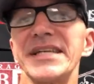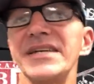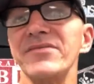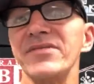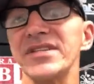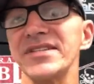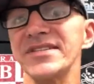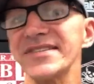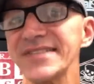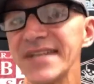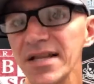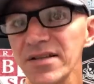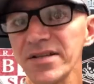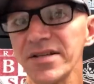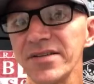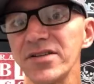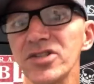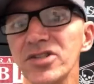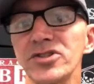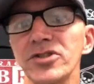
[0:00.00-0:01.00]
even
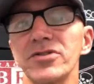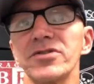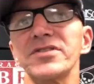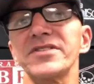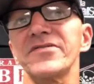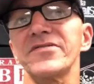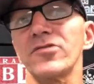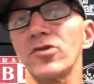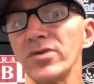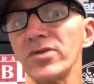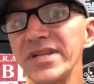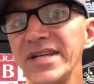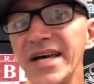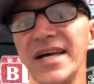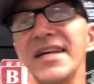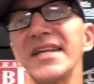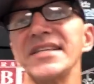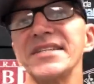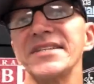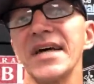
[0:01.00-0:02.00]
selling the shirts for only
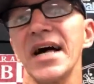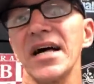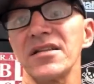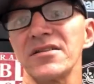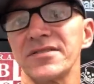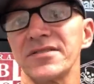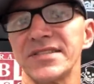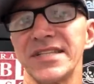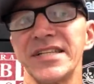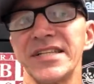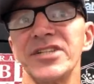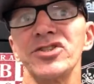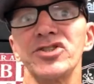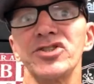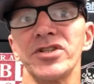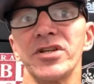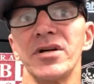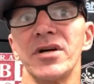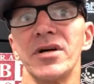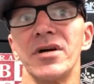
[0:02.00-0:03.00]
eight dollars
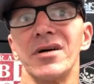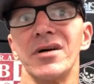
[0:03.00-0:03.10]
each